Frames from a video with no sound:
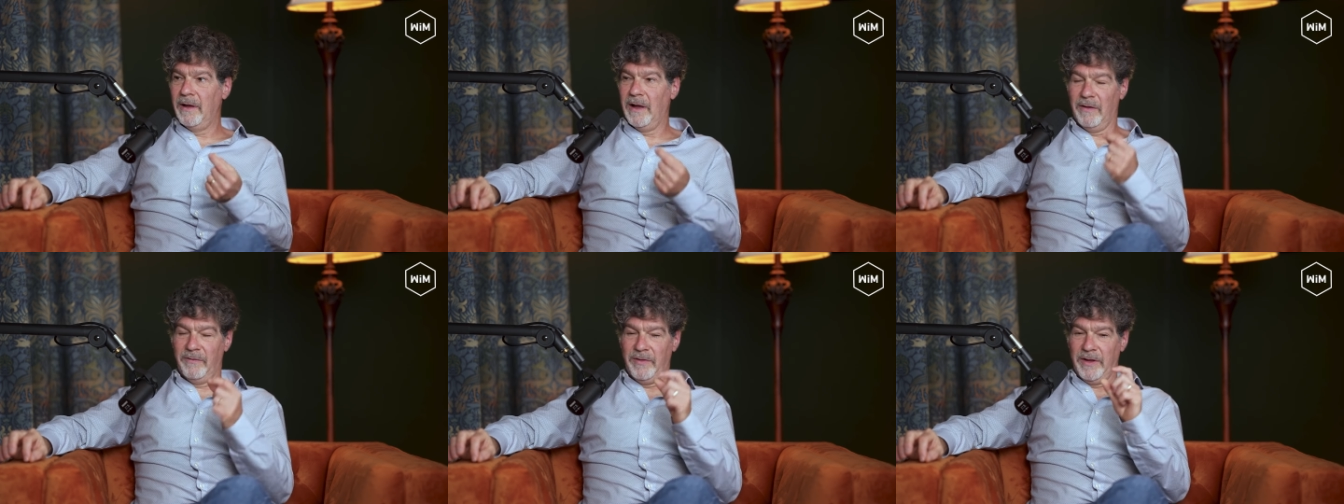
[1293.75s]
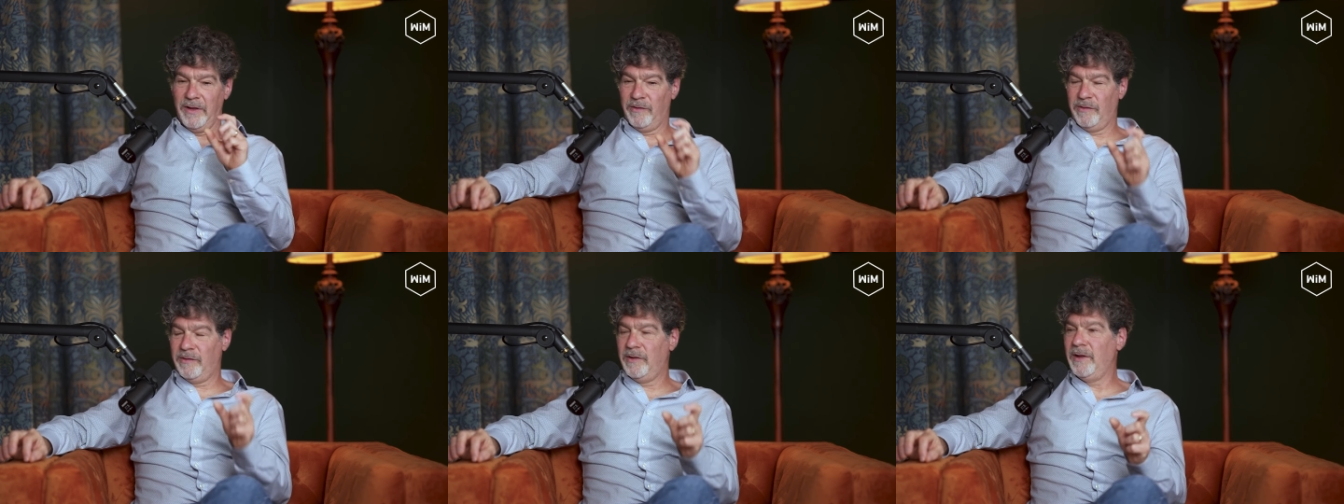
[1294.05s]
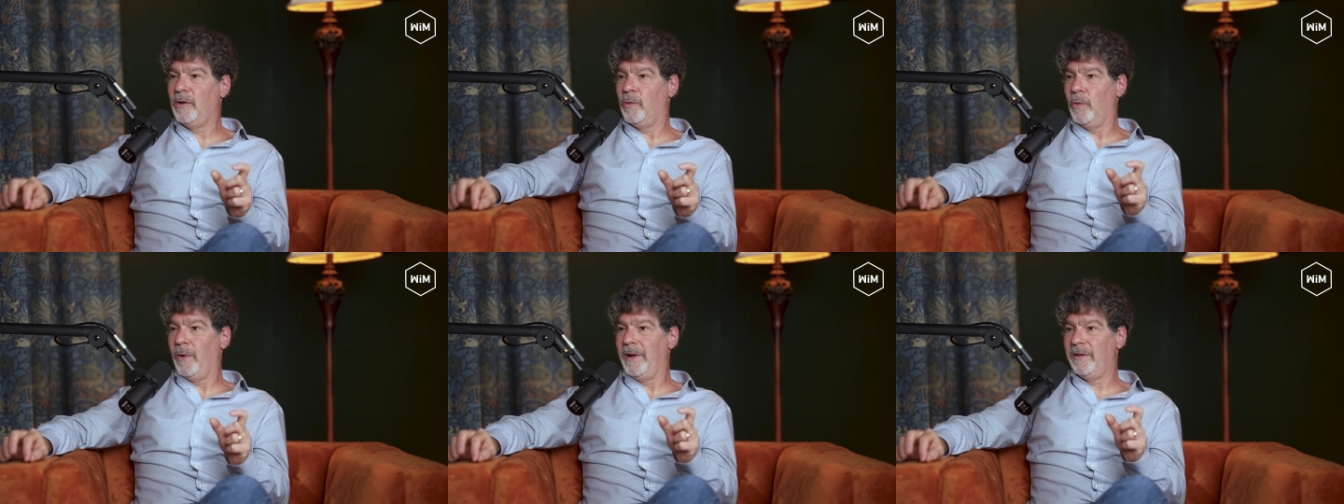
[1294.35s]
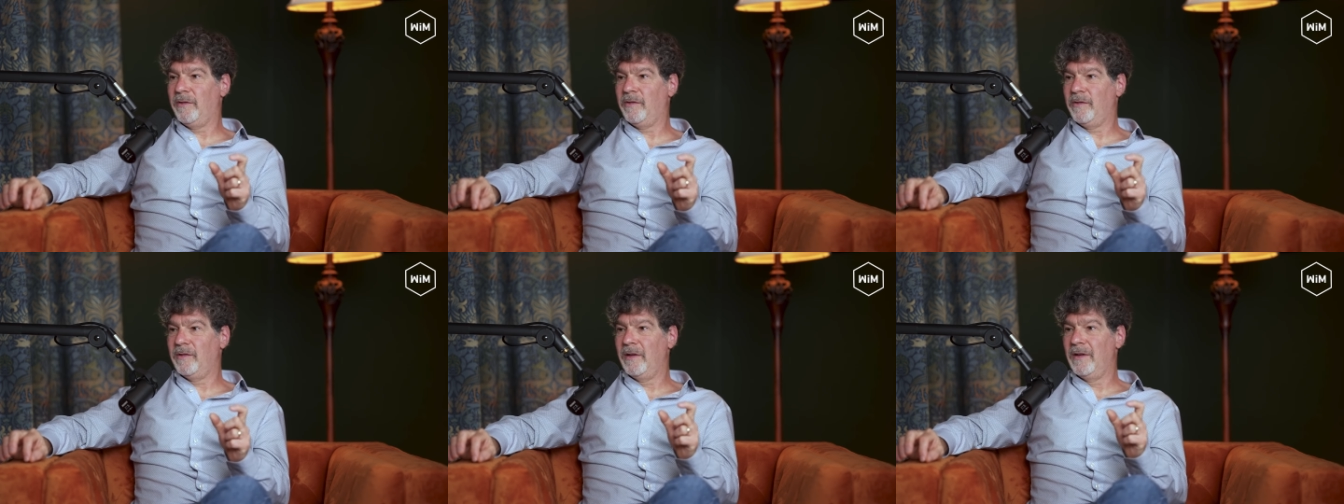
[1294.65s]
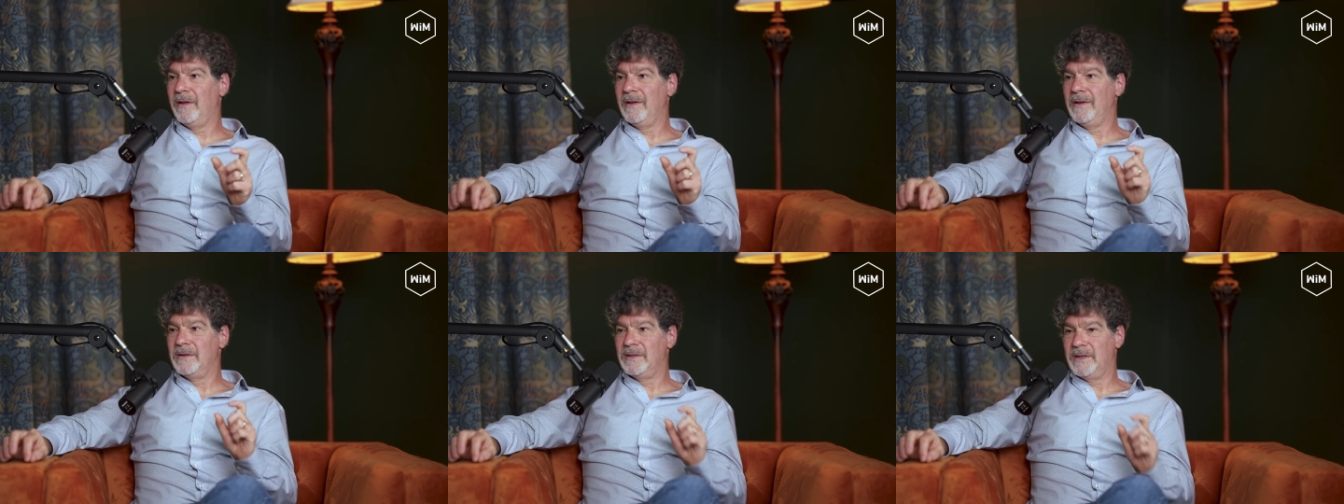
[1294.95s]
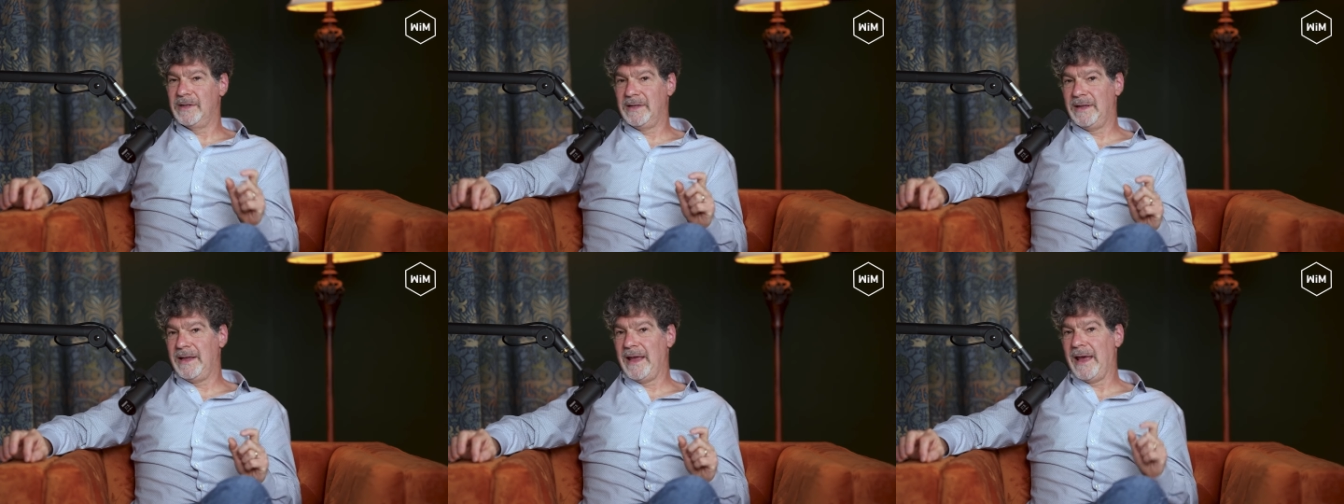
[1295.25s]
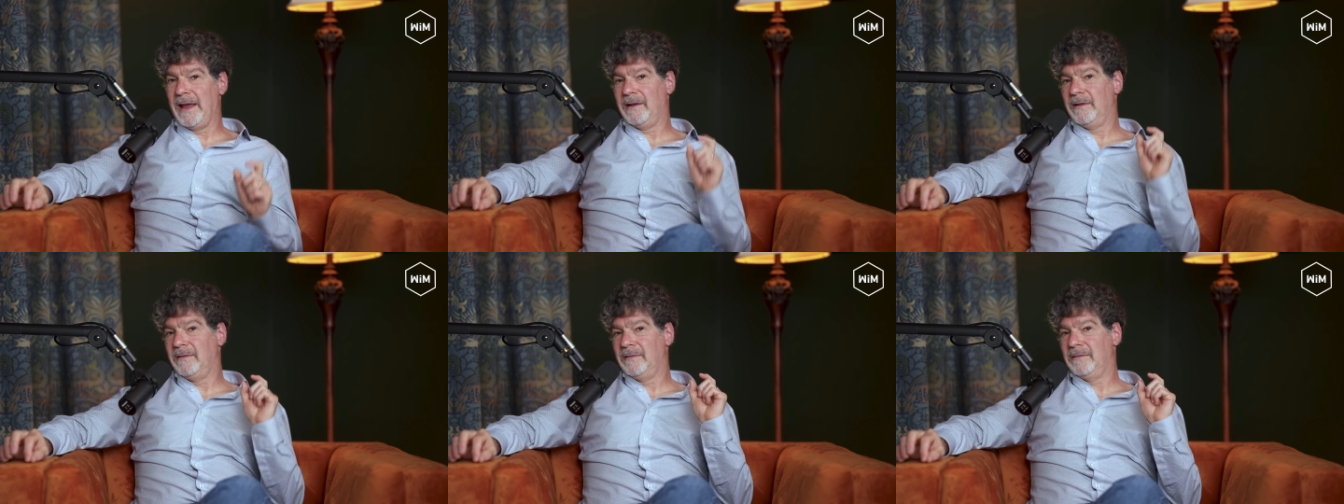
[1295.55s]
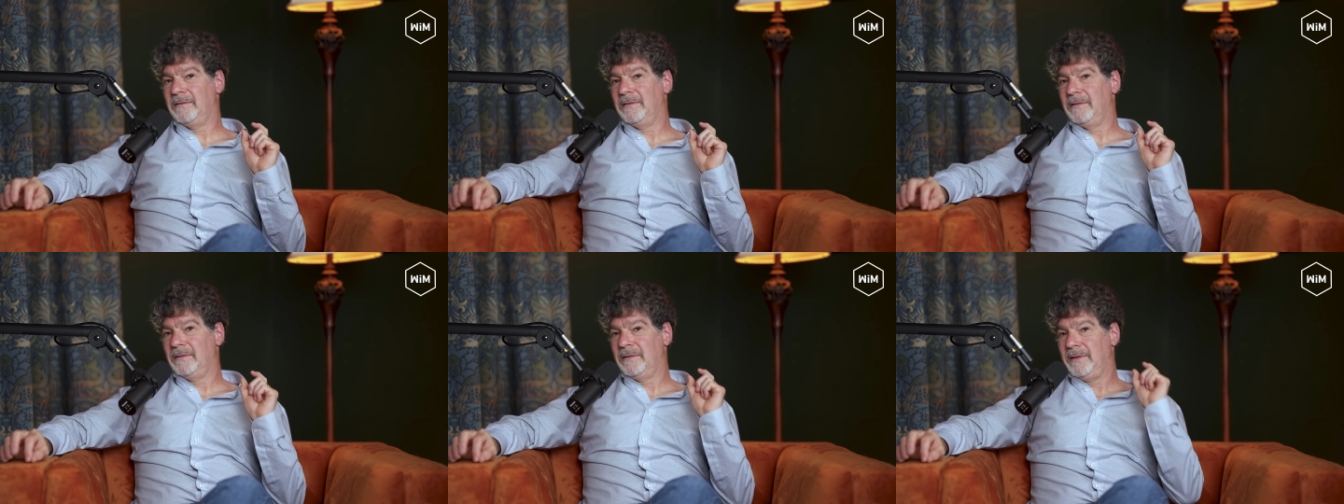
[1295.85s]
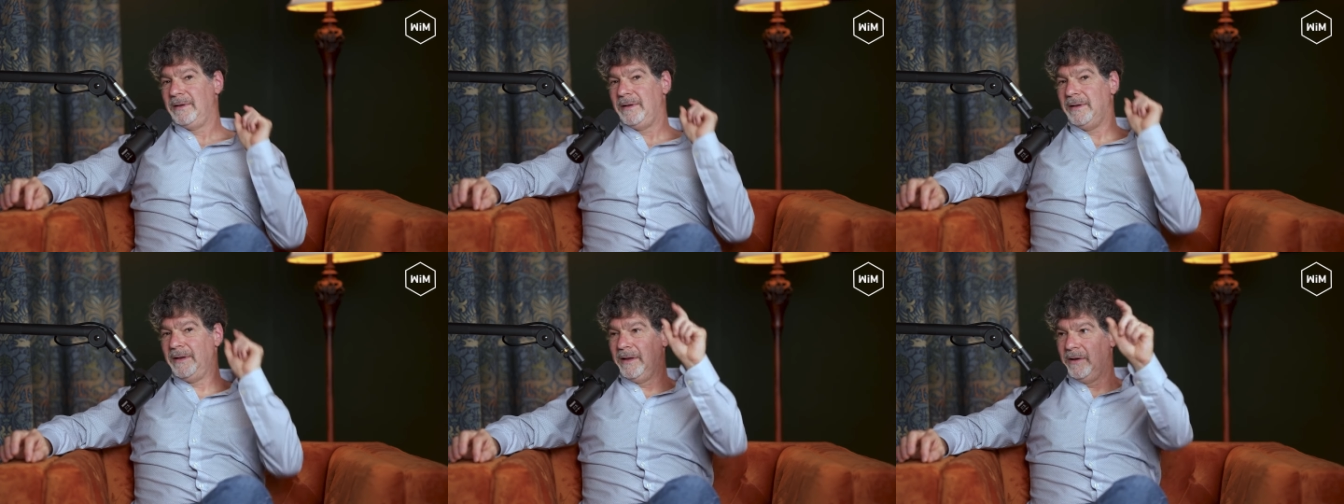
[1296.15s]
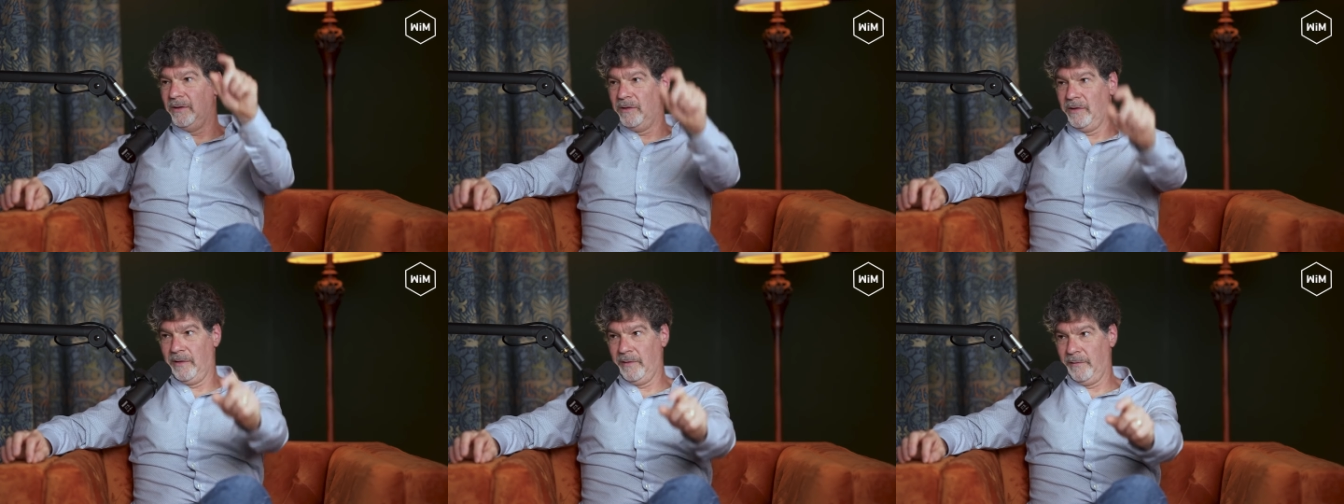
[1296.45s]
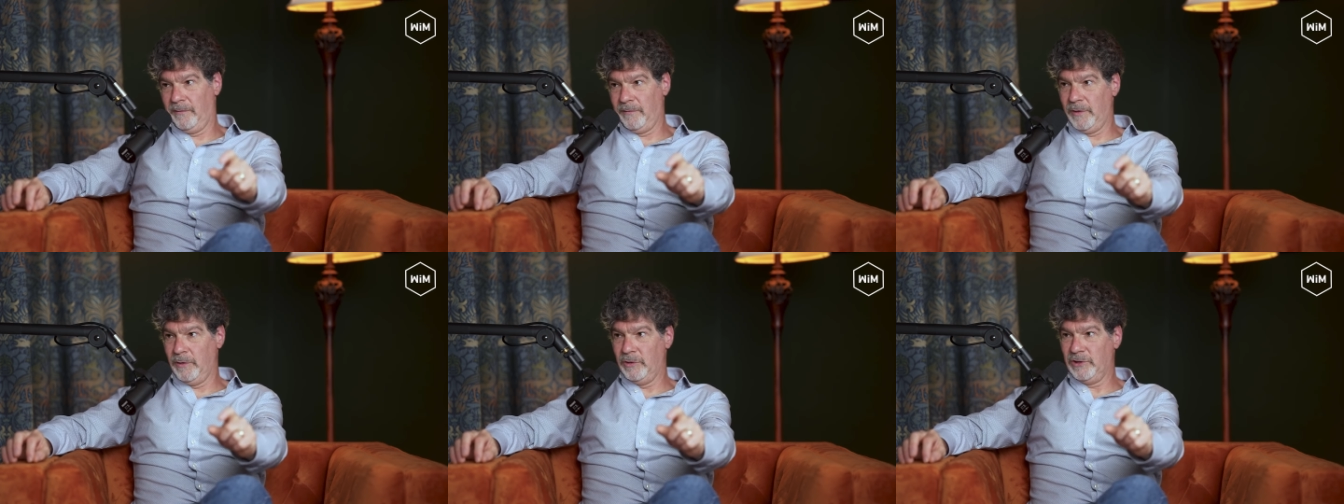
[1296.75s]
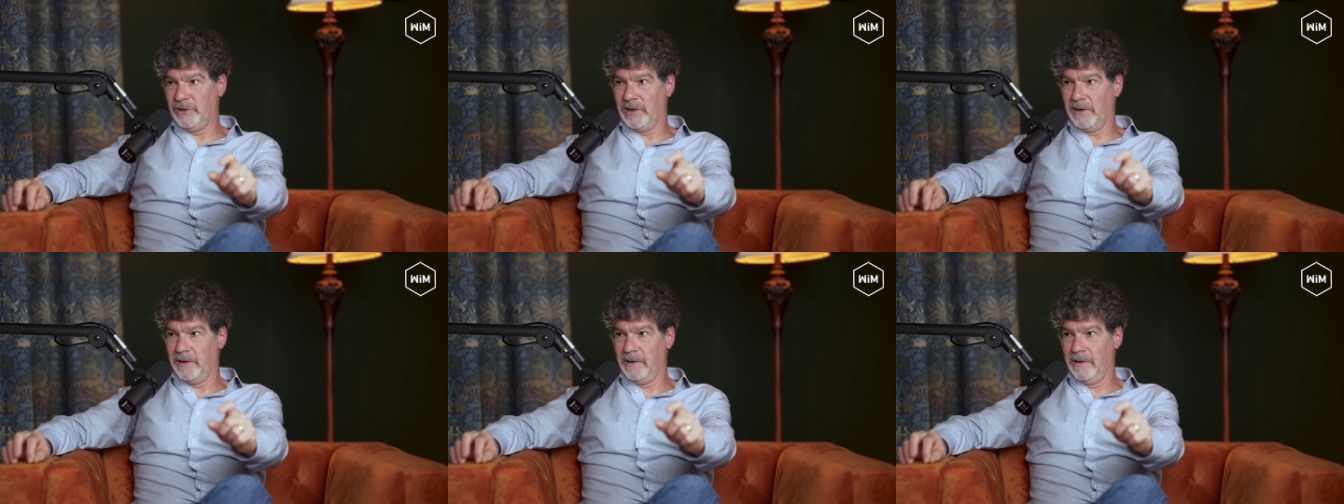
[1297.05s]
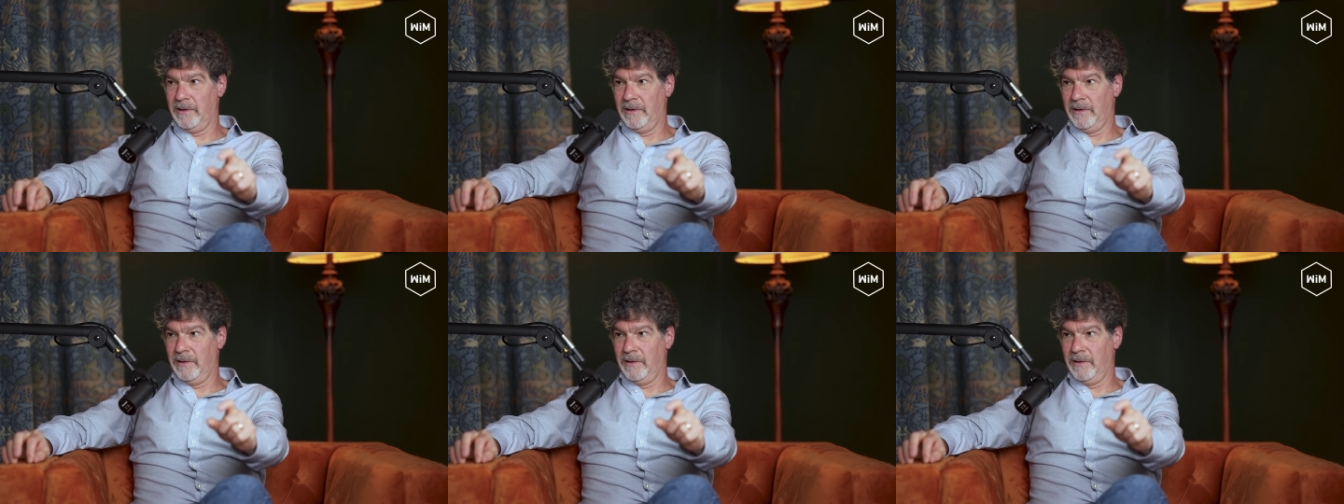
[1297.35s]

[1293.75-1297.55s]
of a sequence to get into the future.